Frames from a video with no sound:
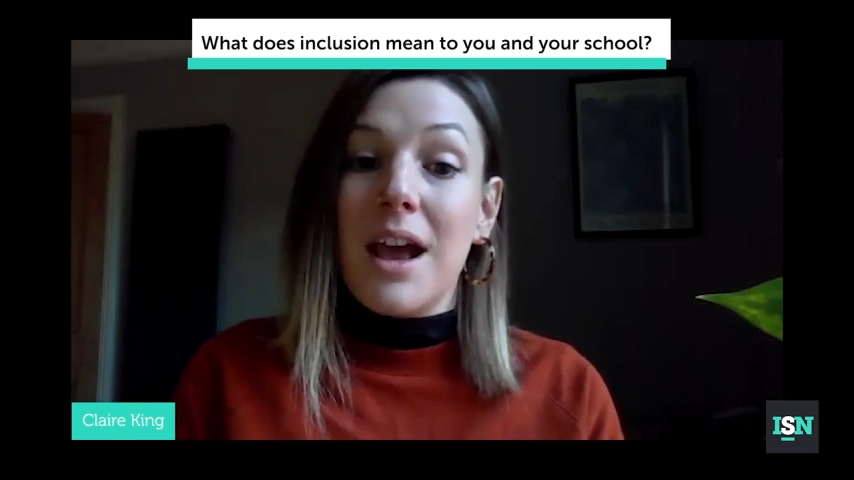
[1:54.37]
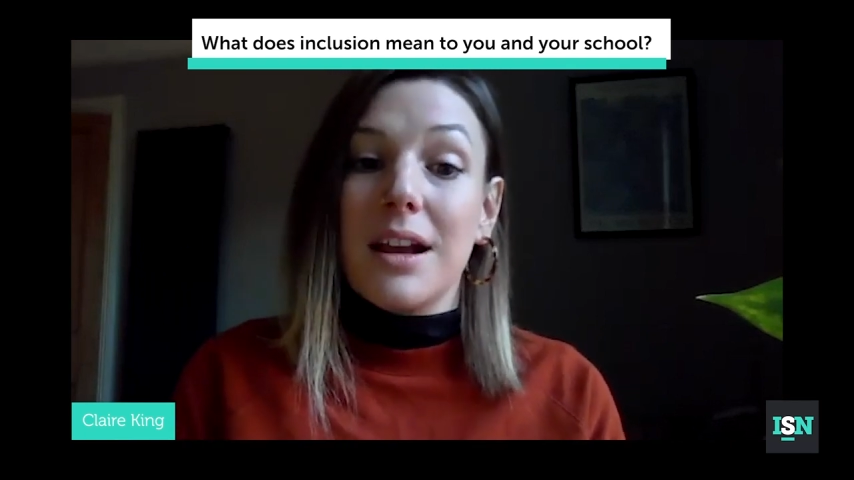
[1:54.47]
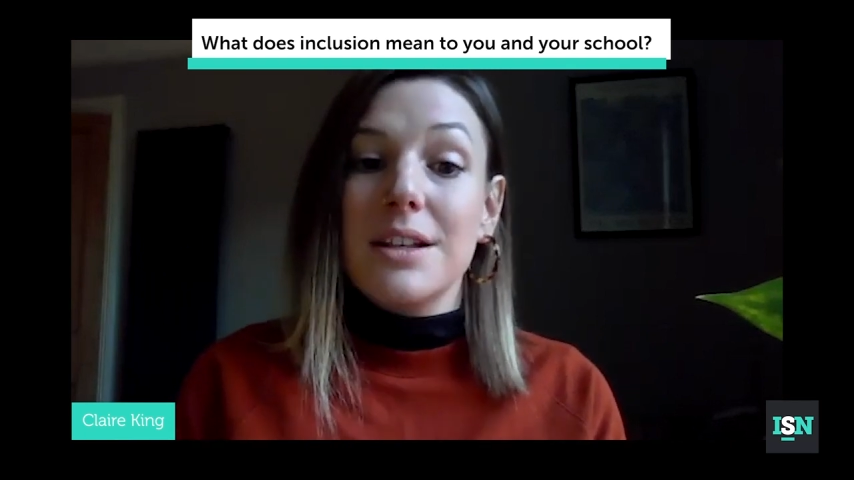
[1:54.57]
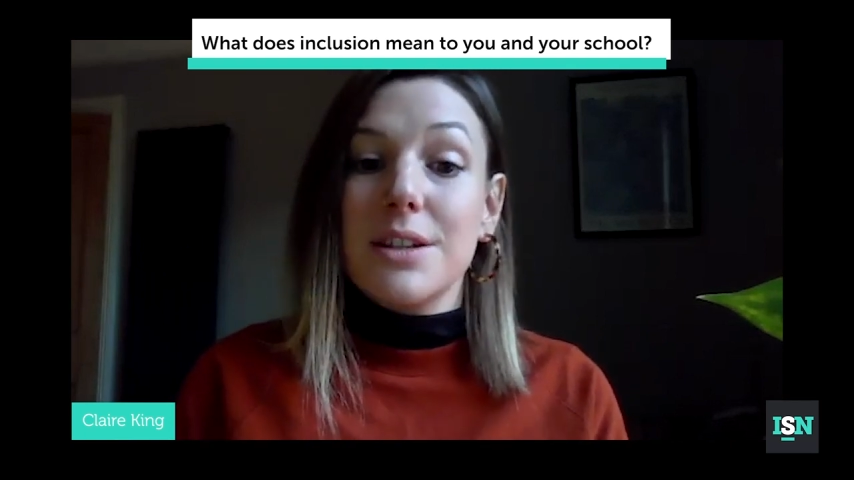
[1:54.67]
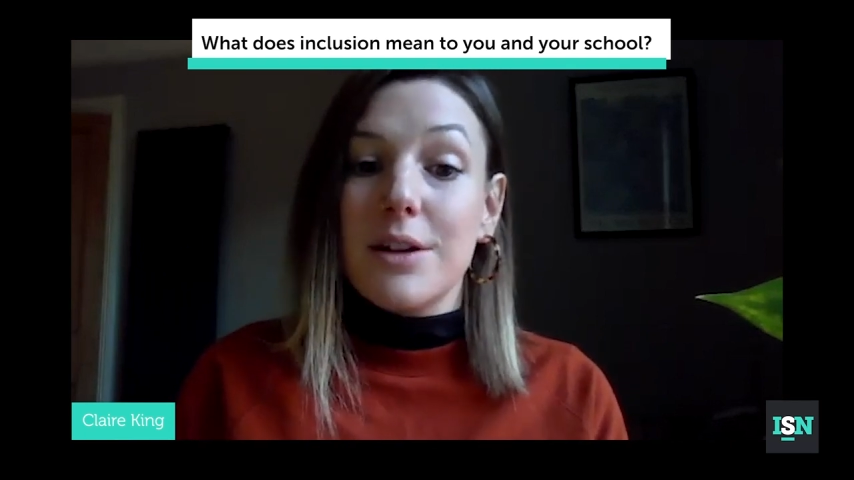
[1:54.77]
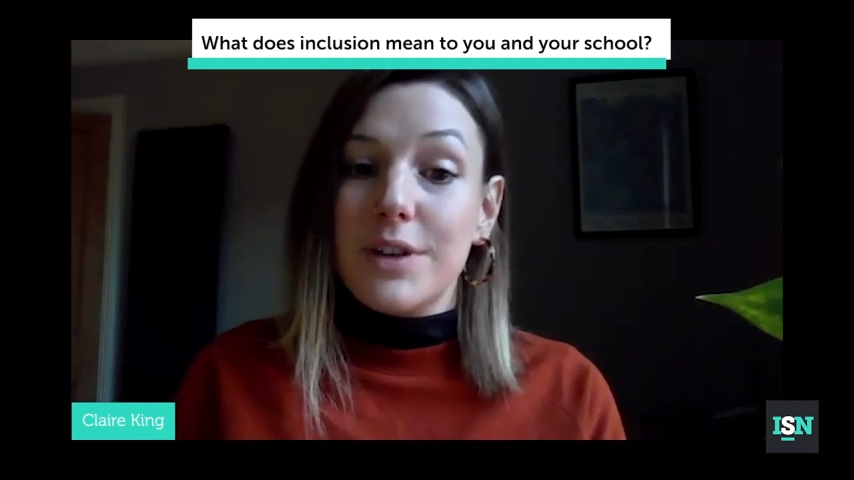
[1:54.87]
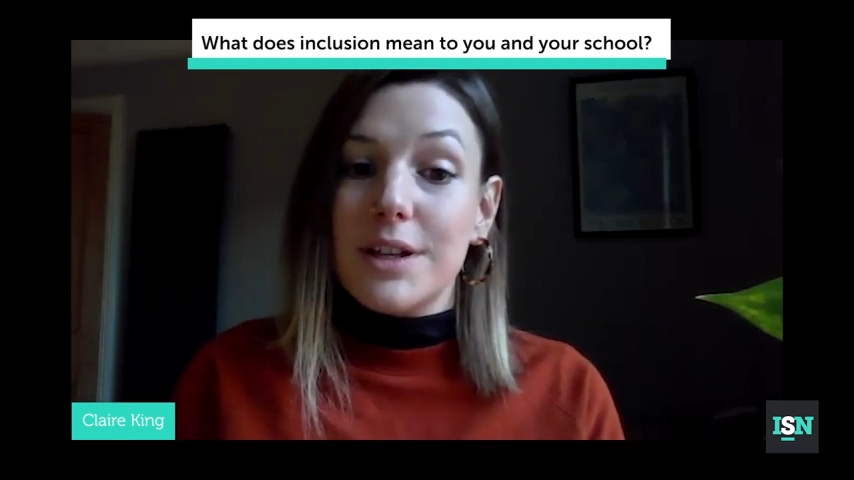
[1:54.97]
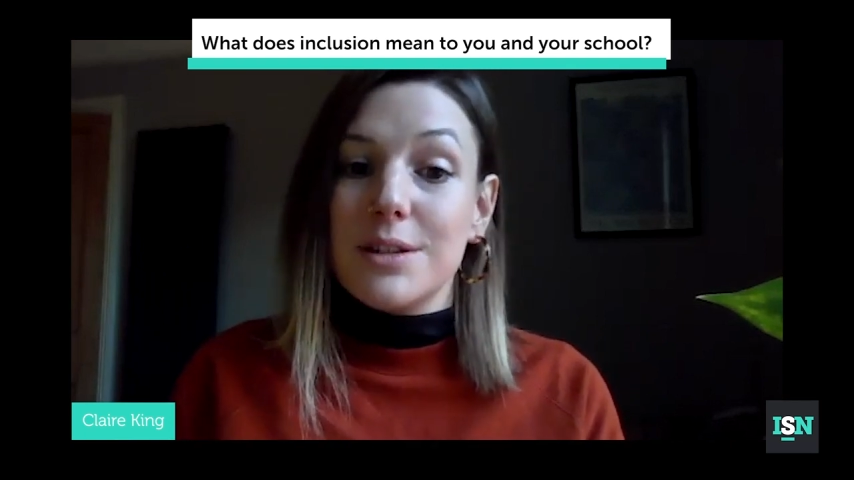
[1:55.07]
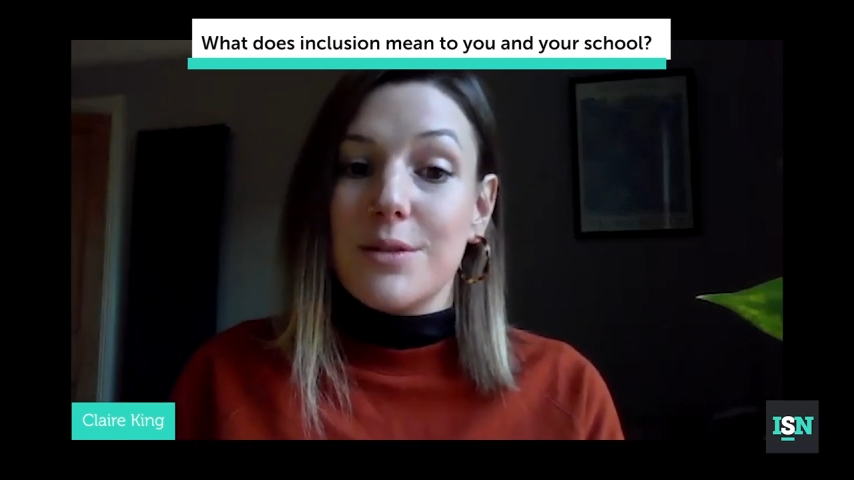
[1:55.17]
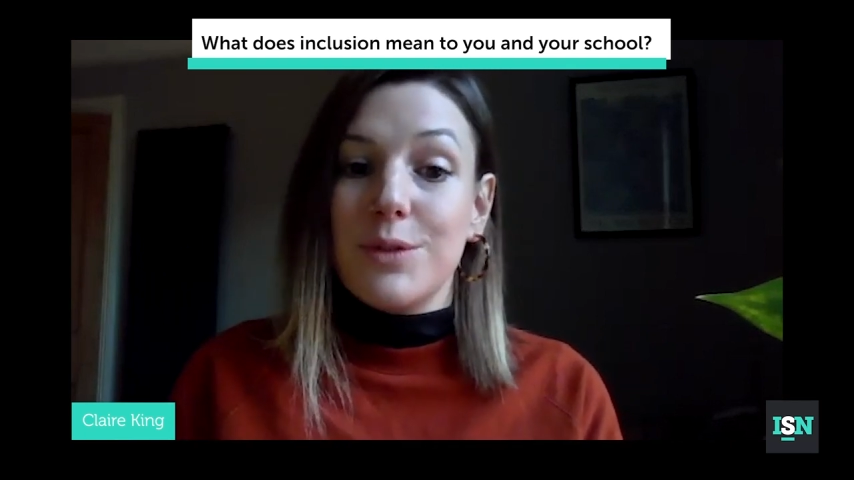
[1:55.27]
Can I start
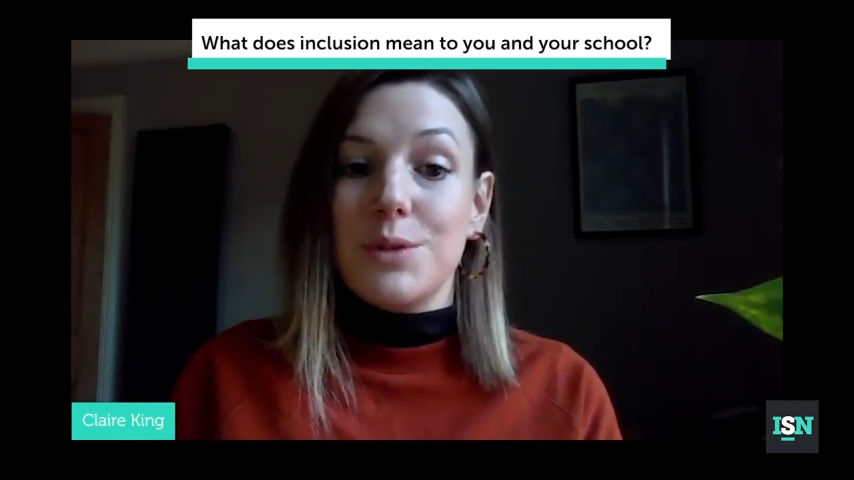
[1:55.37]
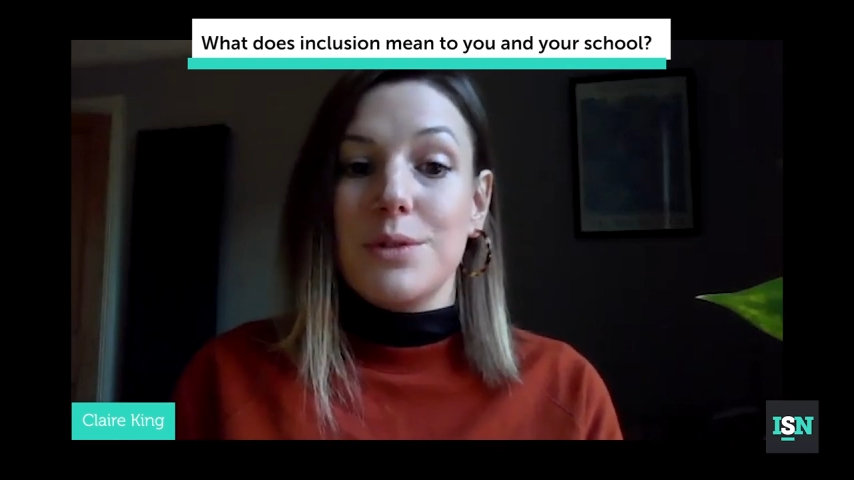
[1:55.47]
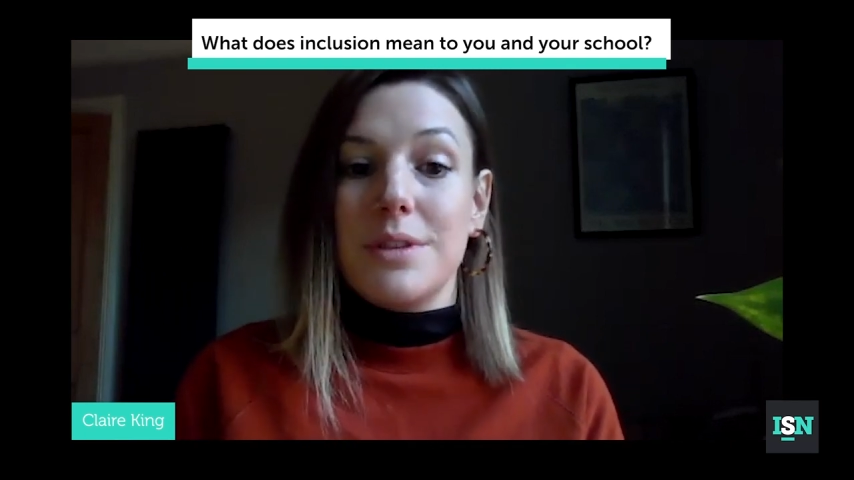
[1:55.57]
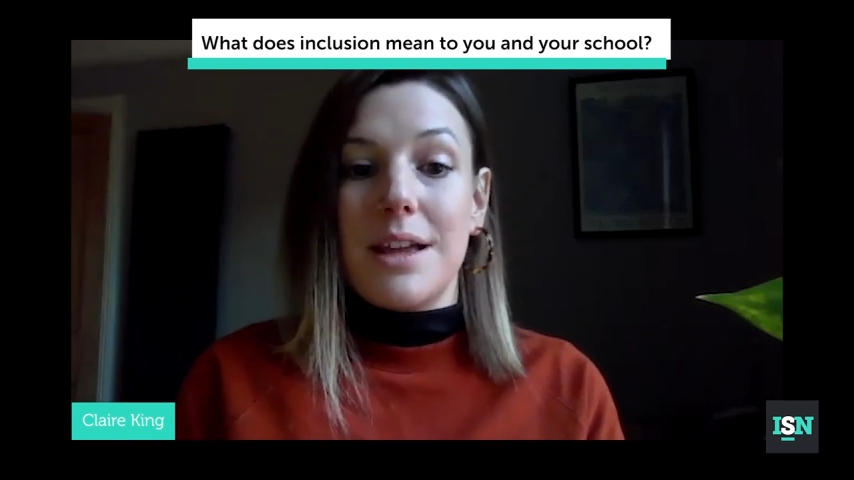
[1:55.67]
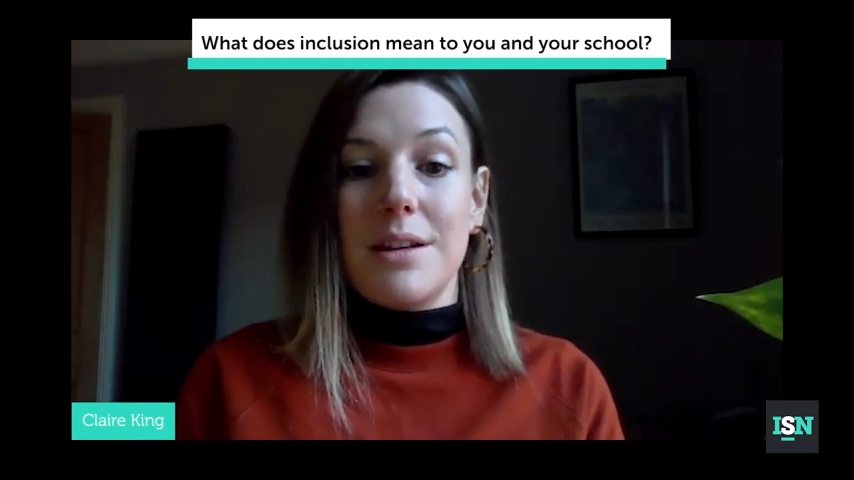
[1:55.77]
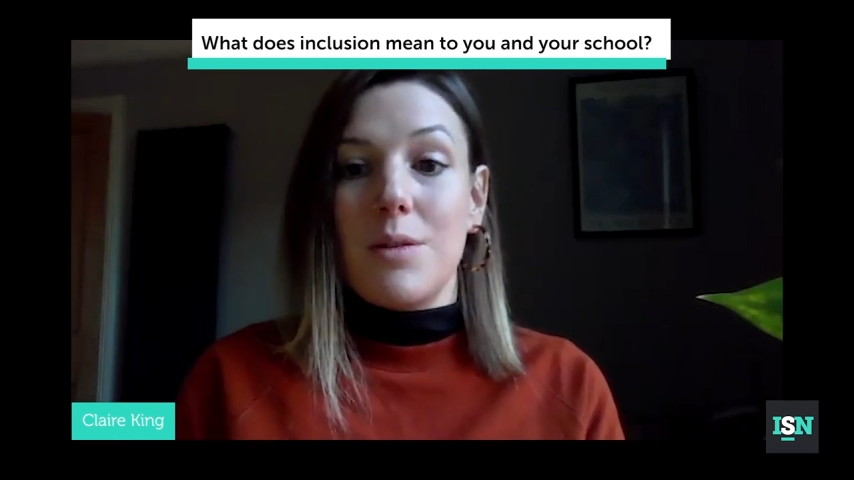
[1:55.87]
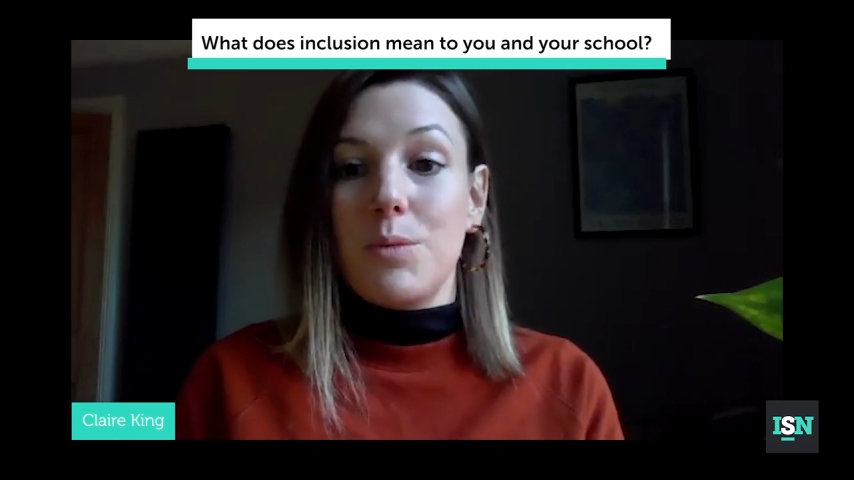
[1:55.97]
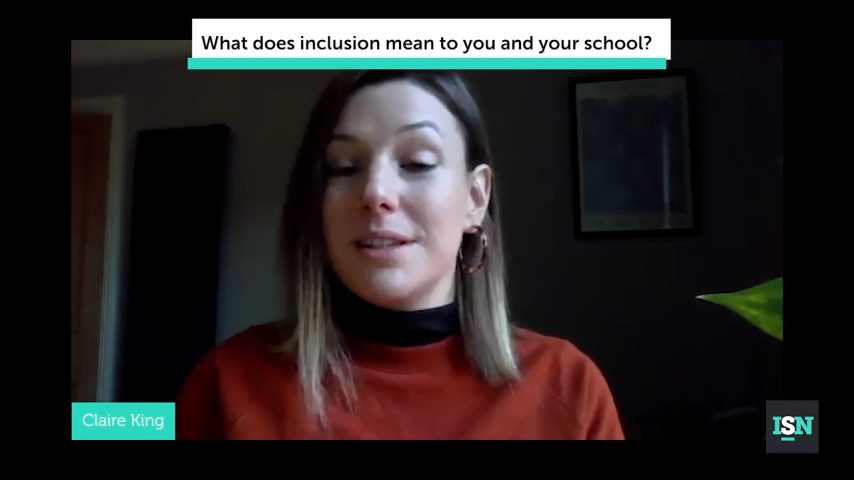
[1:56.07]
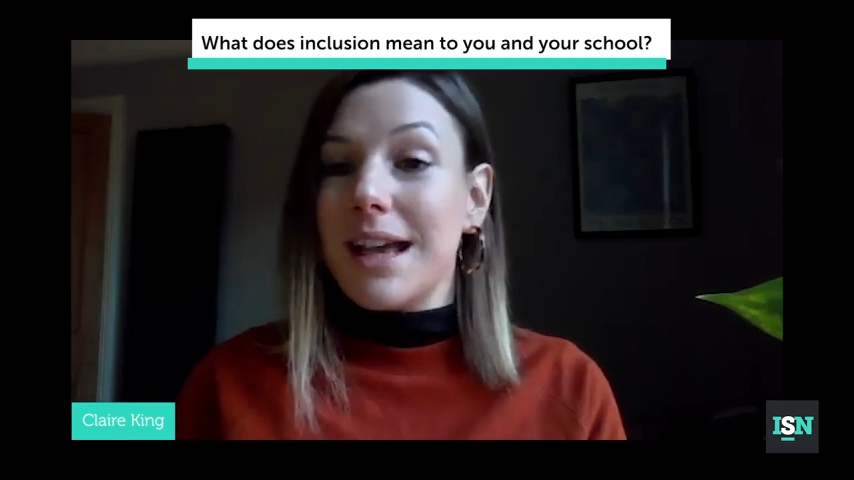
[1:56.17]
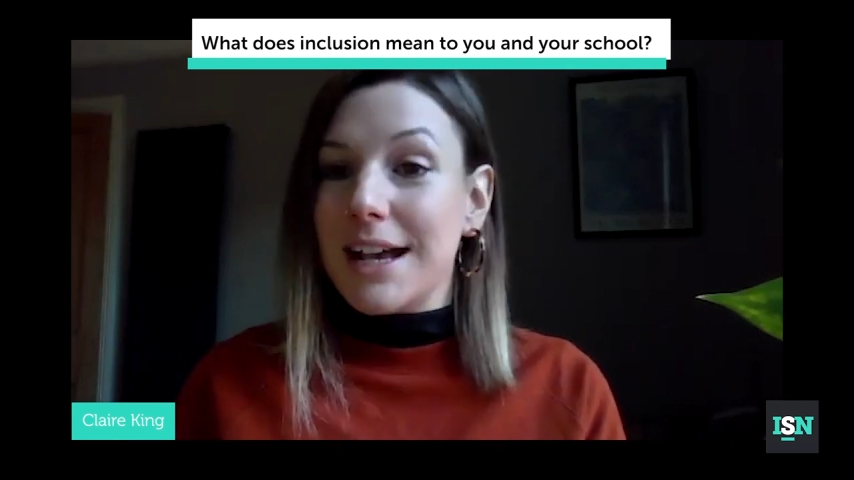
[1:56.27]
first of all then
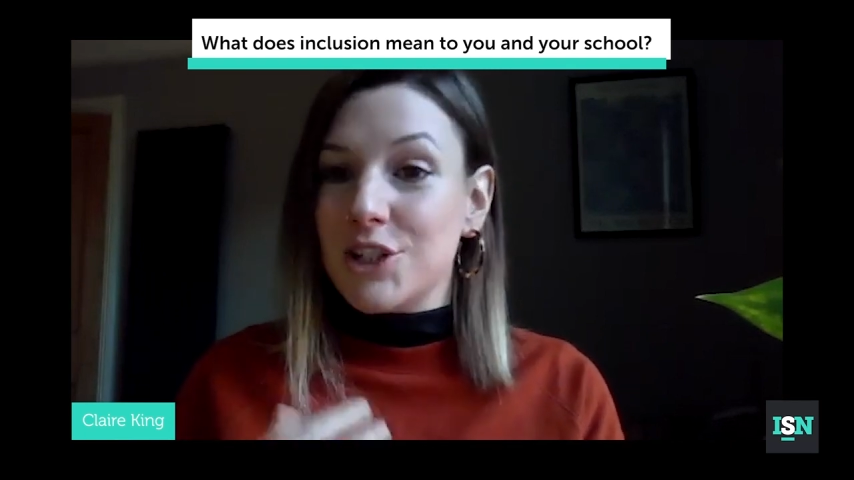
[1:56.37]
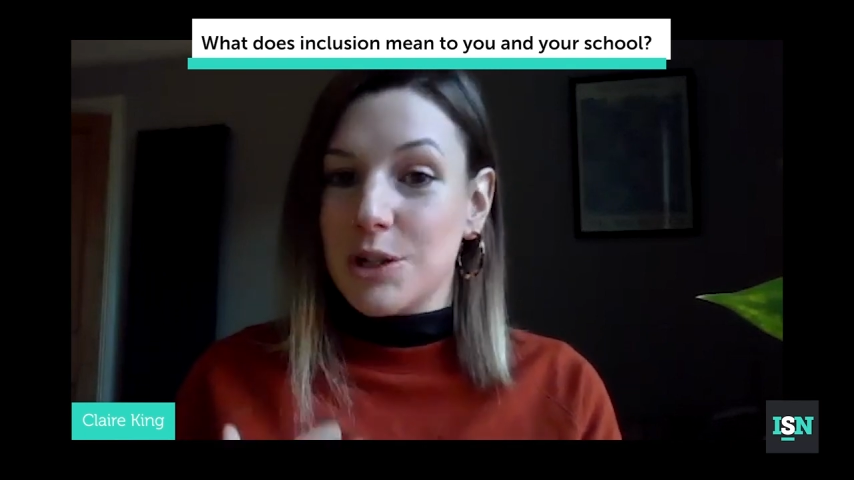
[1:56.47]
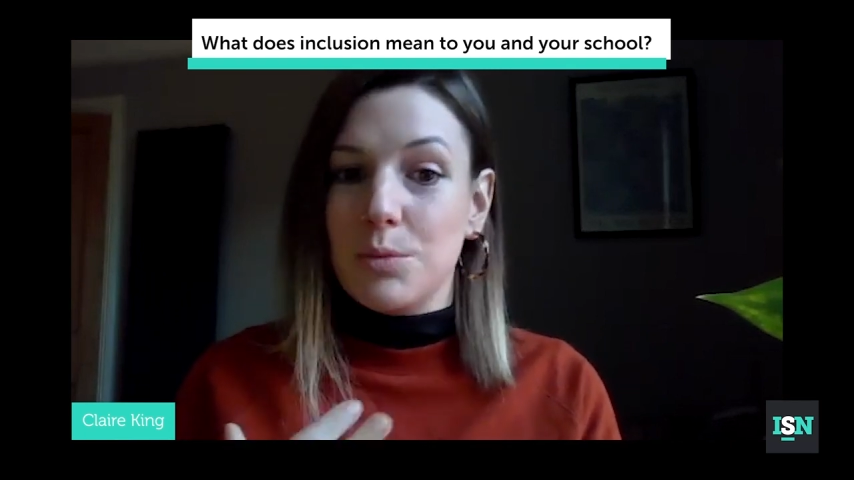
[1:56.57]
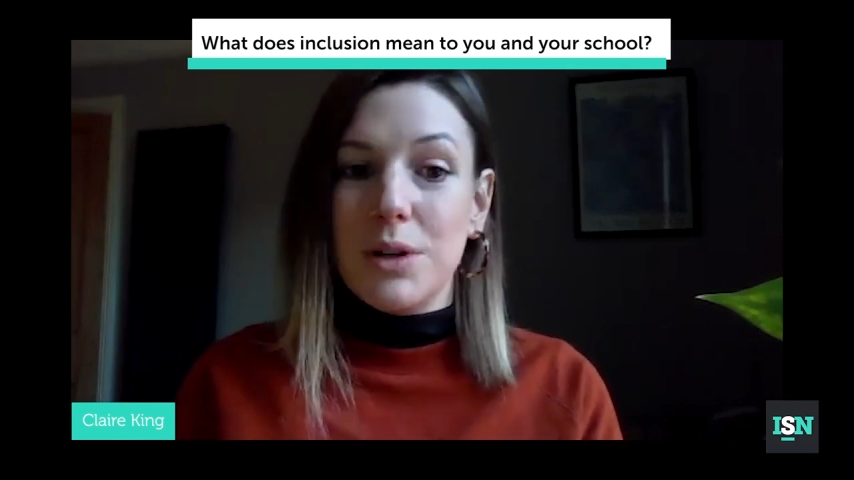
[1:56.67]
with Asha?